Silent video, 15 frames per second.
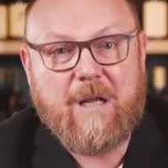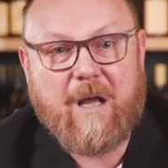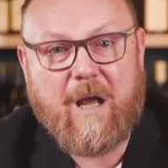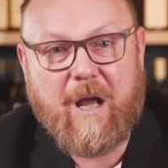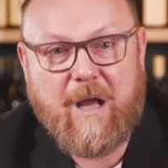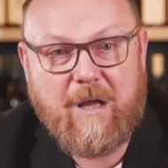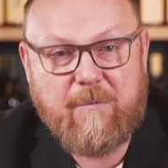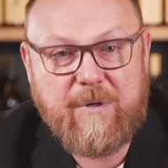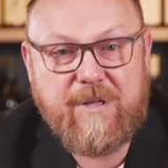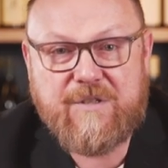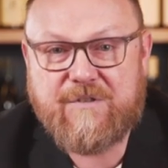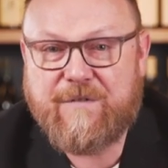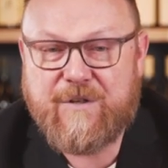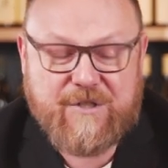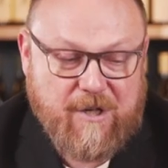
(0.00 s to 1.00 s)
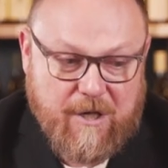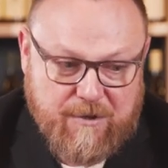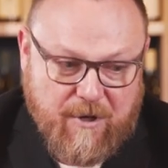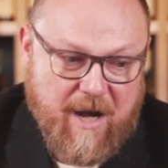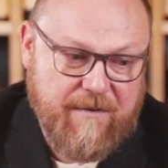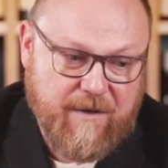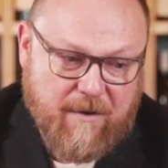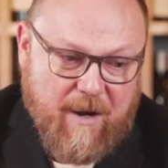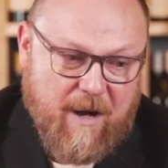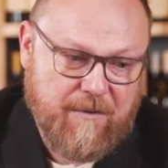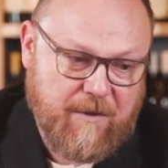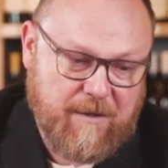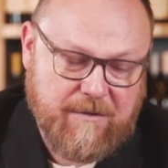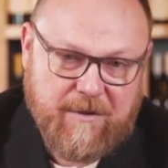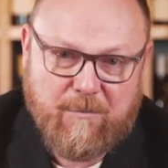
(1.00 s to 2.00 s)
When you first start driving
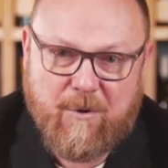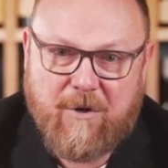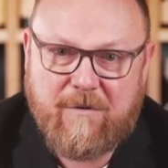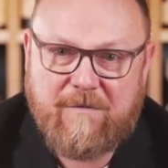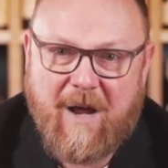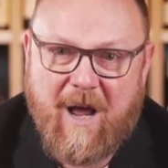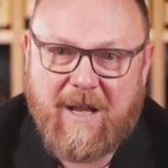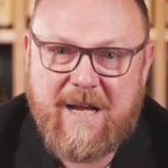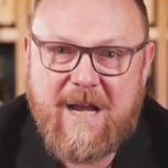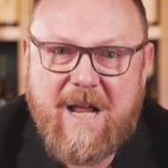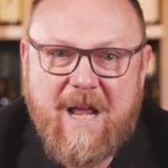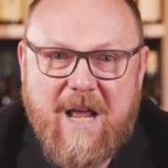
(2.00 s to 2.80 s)
around the Rhone Valley,